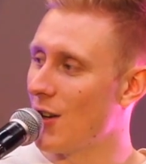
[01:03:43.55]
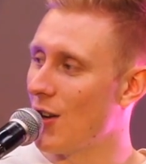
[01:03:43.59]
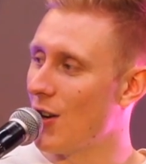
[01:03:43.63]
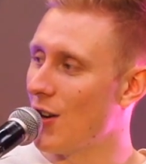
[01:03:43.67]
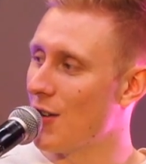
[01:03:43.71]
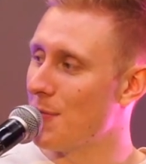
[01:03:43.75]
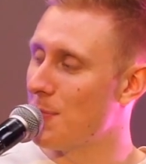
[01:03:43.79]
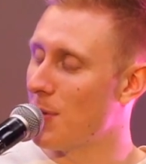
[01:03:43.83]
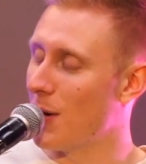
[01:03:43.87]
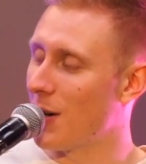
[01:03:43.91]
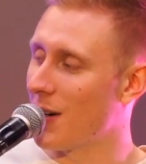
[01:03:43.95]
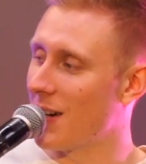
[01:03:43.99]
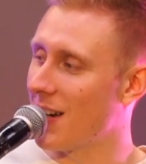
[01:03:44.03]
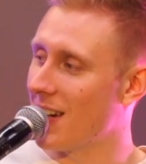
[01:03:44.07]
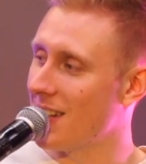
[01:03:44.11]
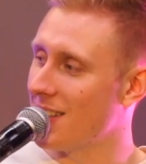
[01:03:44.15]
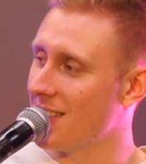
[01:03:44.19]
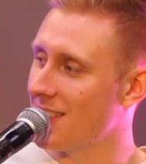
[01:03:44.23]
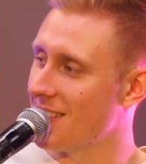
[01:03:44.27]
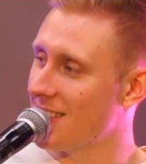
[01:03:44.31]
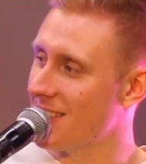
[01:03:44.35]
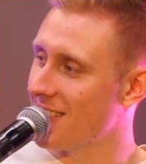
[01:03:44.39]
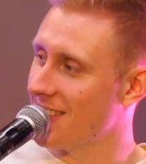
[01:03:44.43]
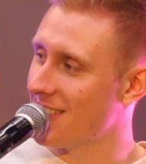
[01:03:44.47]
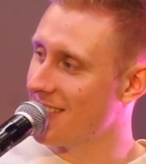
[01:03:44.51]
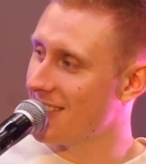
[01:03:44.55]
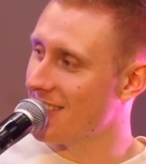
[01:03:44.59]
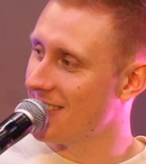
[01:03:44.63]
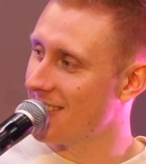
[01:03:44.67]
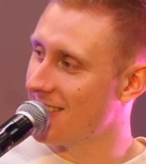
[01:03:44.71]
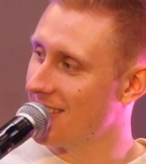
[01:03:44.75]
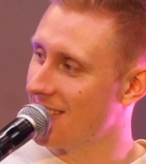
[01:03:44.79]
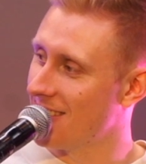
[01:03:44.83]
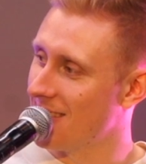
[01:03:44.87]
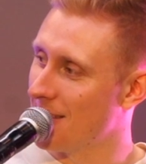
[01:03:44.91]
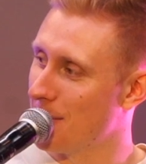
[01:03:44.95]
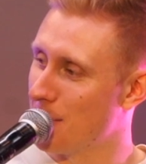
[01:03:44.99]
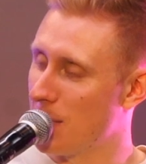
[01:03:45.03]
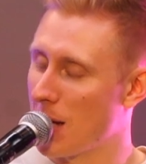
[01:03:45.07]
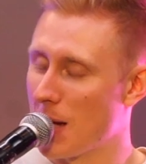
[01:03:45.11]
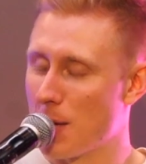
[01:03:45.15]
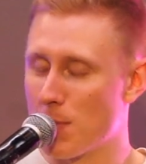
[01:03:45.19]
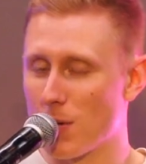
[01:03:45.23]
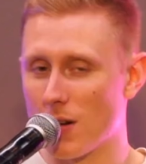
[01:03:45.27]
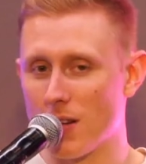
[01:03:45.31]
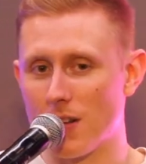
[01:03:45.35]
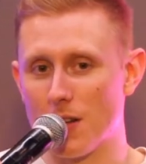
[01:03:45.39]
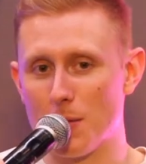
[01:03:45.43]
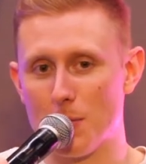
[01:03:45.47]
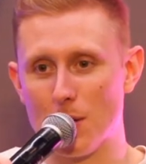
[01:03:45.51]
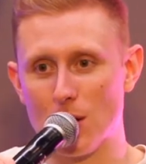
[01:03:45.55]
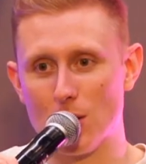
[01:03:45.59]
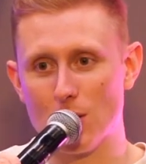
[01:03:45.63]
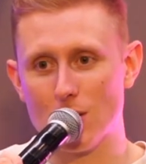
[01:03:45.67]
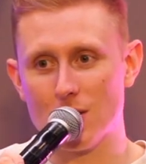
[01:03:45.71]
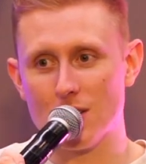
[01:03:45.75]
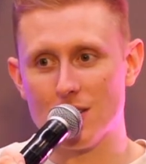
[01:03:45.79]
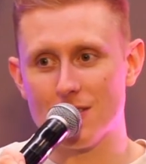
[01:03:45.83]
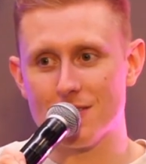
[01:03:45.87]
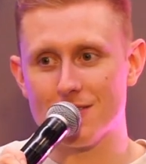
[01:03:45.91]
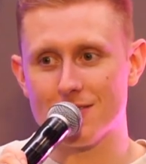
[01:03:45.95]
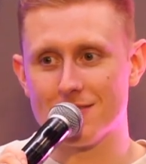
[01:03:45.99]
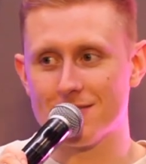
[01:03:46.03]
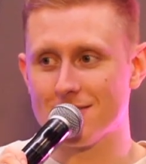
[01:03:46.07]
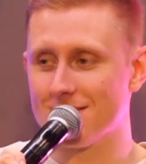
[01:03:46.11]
live podcast. People in the building.